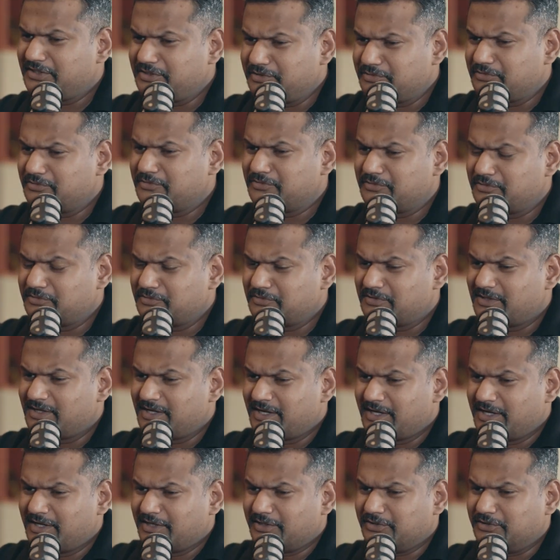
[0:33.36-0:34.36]
you
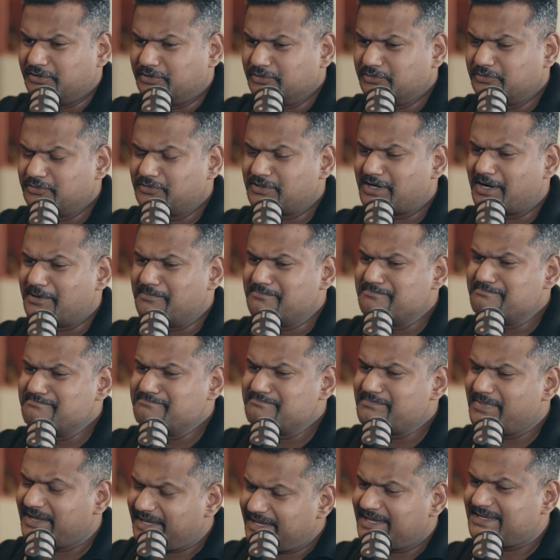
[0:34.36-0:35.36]
do
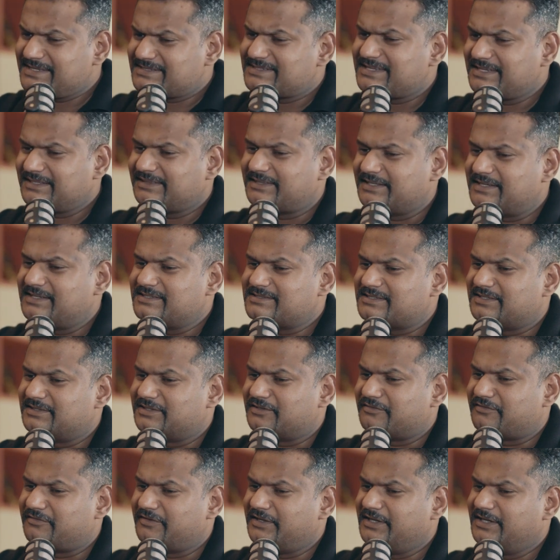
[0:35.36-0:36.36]
amazing things in
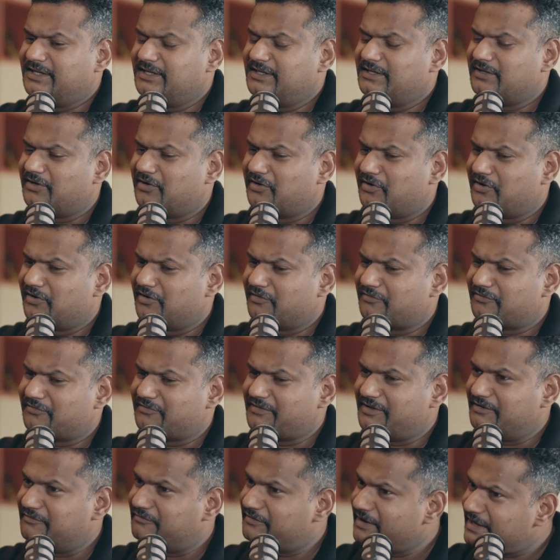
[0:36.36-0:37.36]
the field
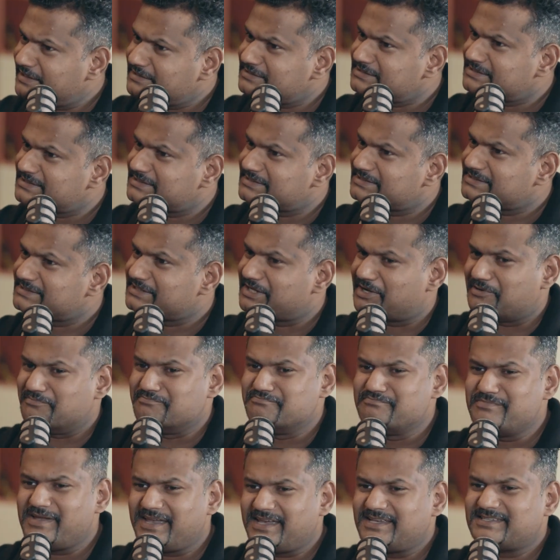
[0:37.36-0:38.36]
of events,
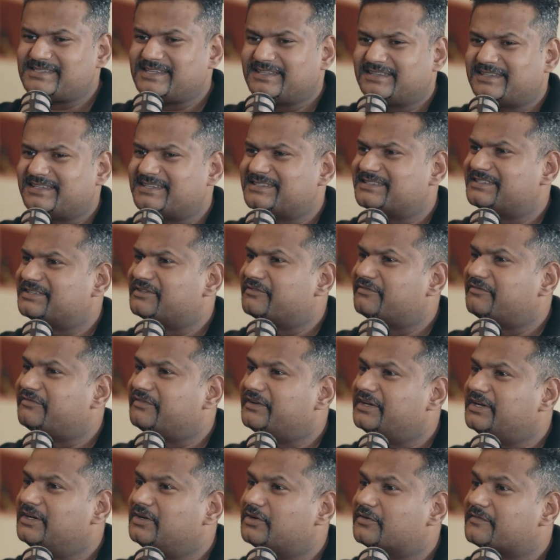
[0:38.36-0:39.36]
amazing things in the
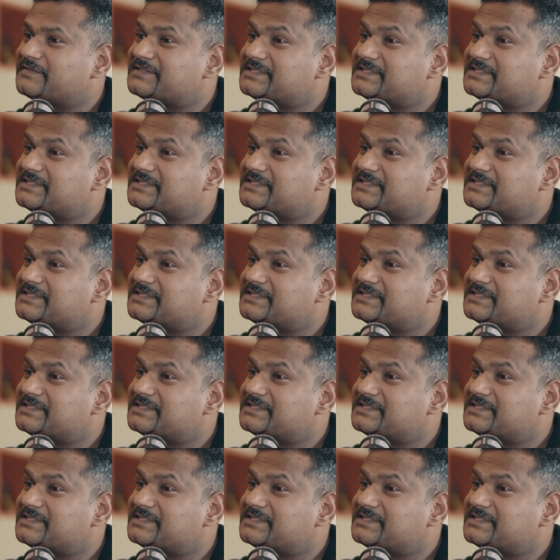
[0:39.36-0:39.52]
field of